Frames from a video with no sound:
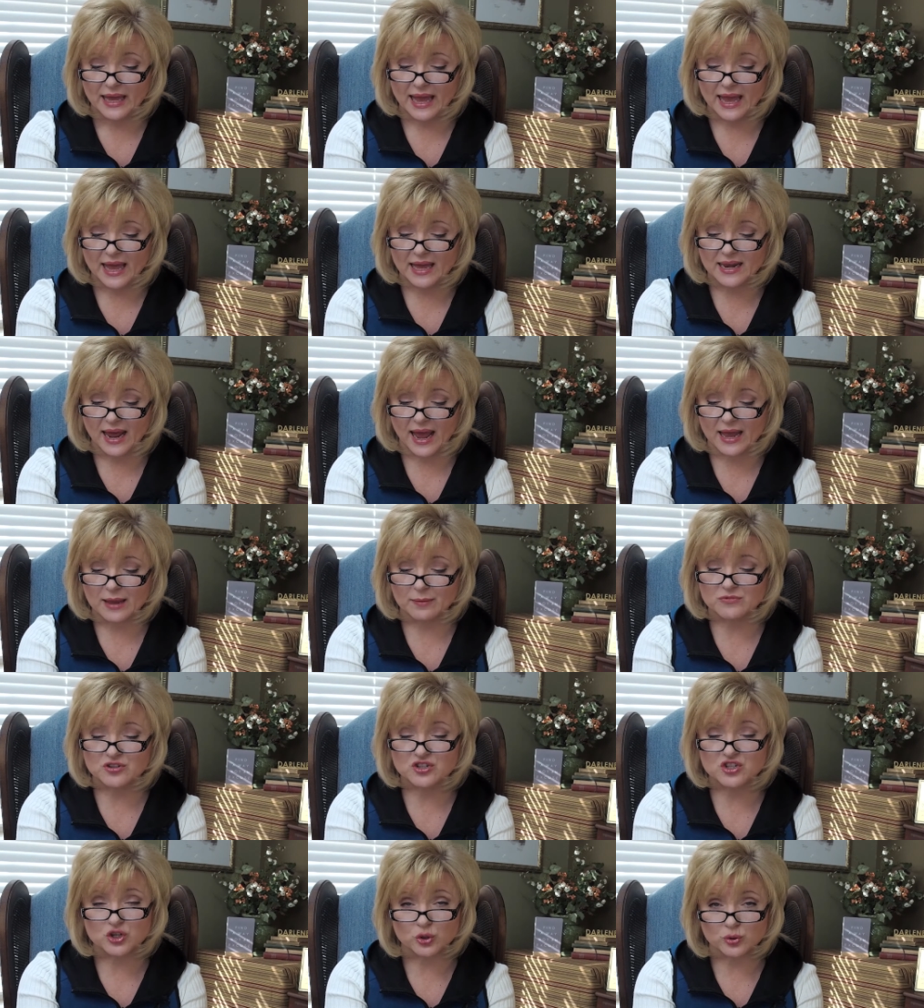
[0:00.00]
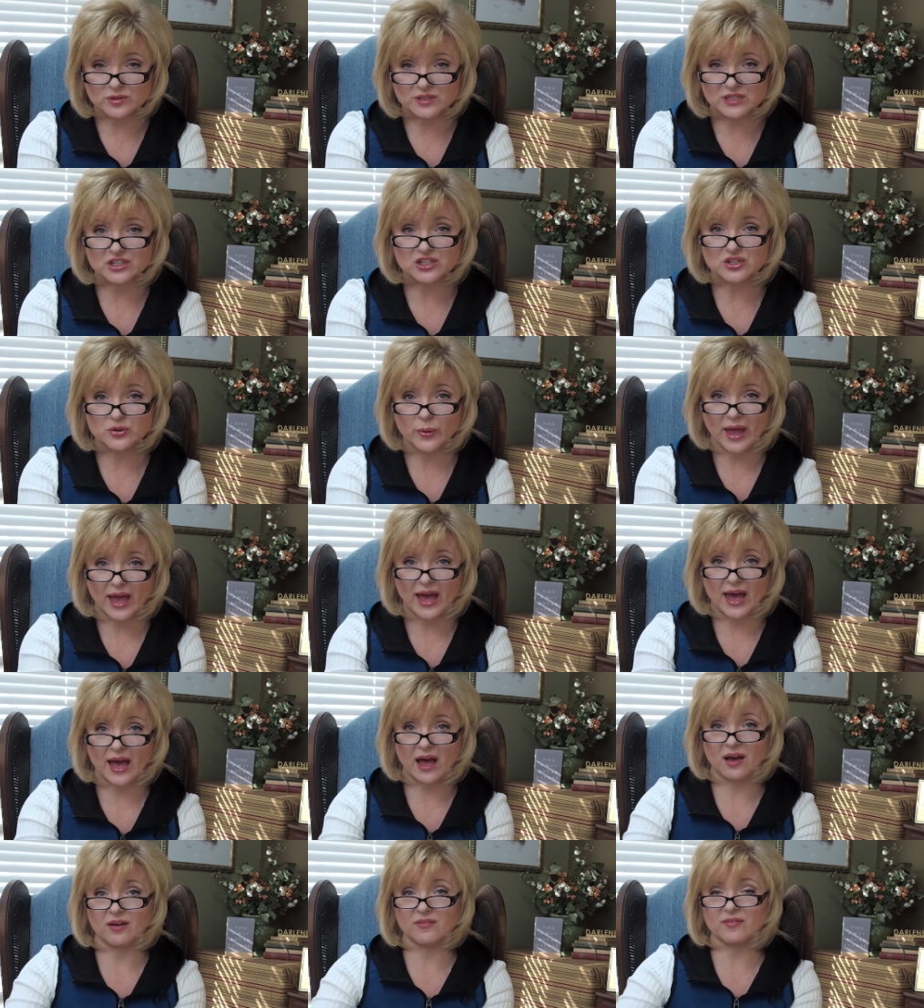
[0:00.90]
and I am choosing to
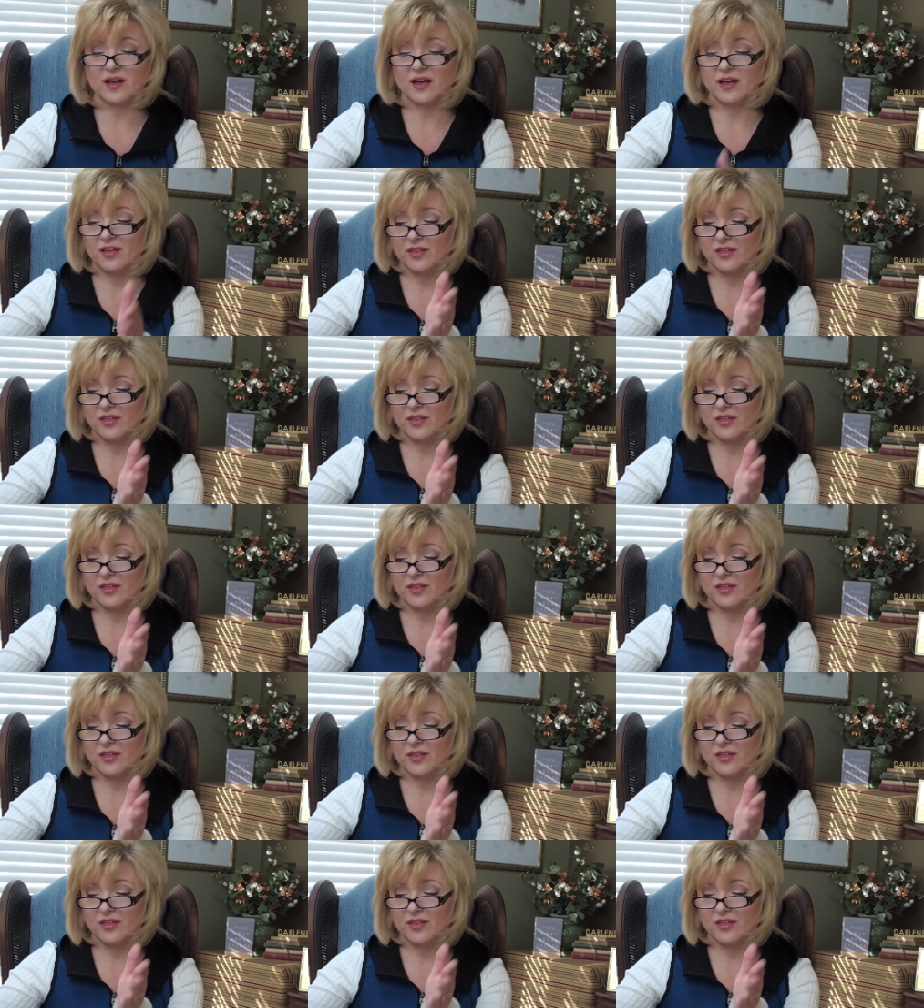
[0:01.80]
have